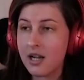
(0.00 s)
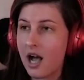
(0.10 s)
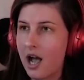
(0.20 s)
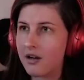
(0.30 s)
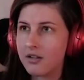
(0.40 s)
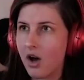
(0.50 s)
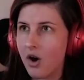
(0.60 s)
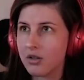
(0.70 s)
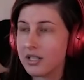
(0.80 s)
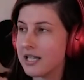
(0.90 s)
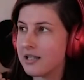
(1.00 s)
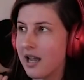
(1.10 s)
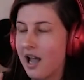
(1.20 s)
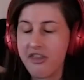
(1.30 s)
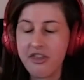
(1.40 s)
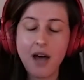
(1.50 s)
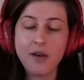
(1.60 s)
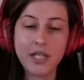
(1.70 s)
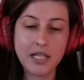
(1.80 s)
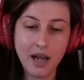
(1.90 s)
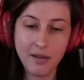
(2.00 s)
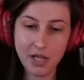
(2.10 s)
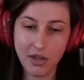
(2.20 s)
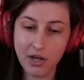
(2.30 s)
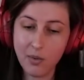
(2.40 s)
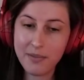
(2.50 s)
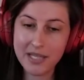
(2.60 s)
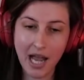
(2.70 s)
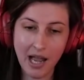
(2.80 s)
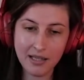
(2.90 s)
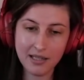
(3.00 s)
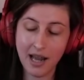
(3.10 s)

I don't know, let's say a thousand times on their website